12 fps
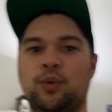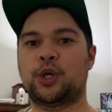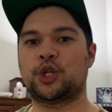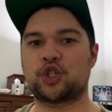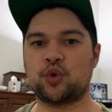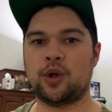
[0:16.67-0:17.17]
wanted
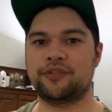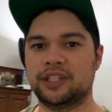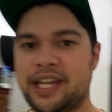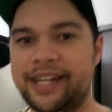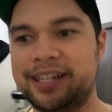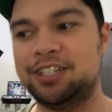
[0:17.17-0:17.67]
to show off the
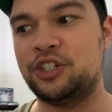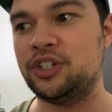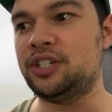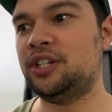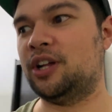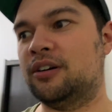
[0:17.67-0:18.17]
lighting and
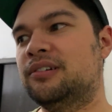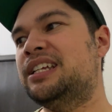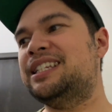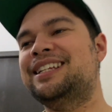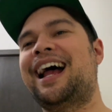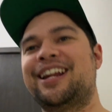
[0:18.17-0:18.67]
just, you know,
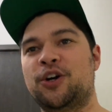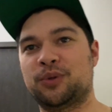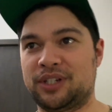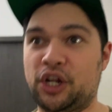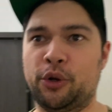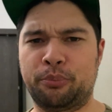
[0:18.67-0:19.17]
I know
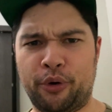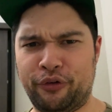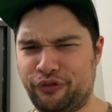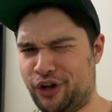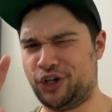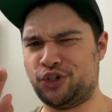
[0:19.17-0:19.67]
it's not
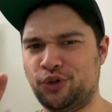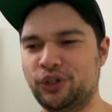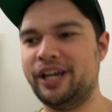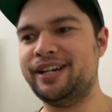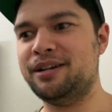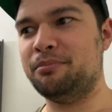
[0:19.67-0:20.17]
professional
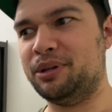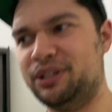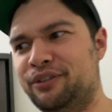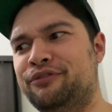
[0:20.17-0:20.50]
lighting, but the